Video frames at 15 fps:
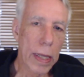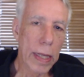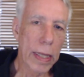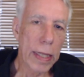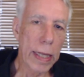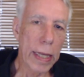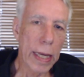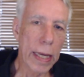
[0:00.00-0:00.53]

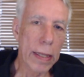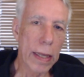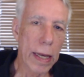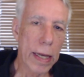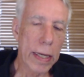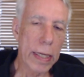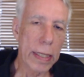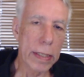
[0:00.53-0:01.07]
Yeah, the
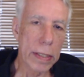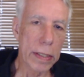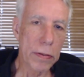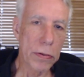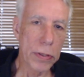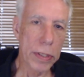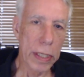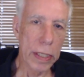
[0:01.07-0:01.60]
hane is
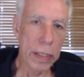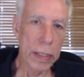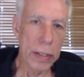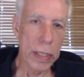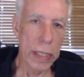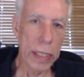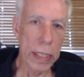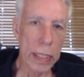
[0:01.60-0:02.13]
interesting because
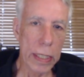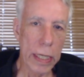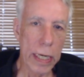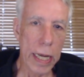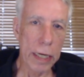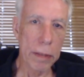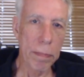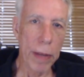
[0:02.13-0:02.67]
then he can
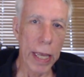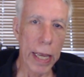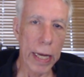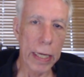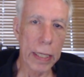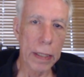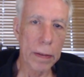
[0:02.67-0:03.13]
connect back.